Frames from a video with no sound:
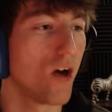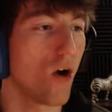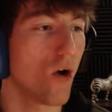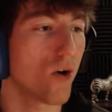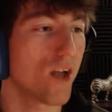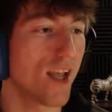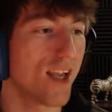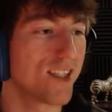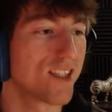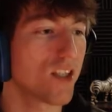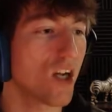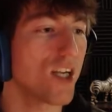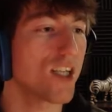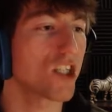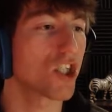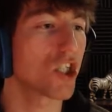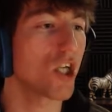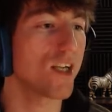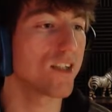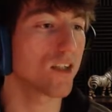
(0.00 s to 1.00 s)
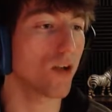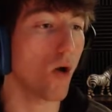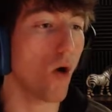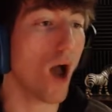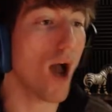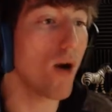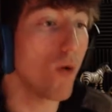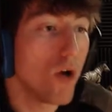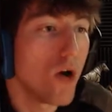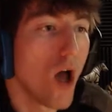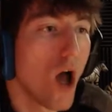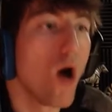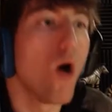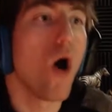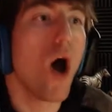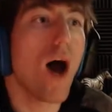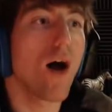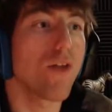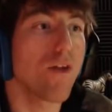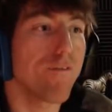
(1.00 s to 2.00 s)
Okay, he's got to change. Oh, how?
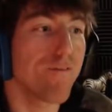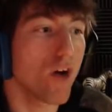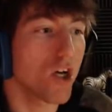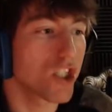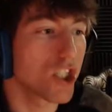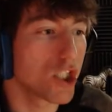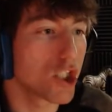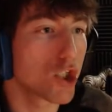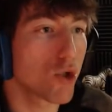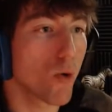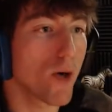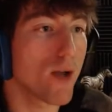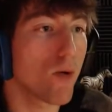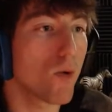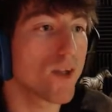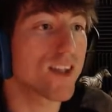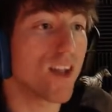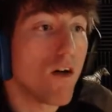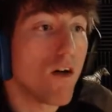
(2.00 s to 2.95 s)
What the fuck's he shooting with?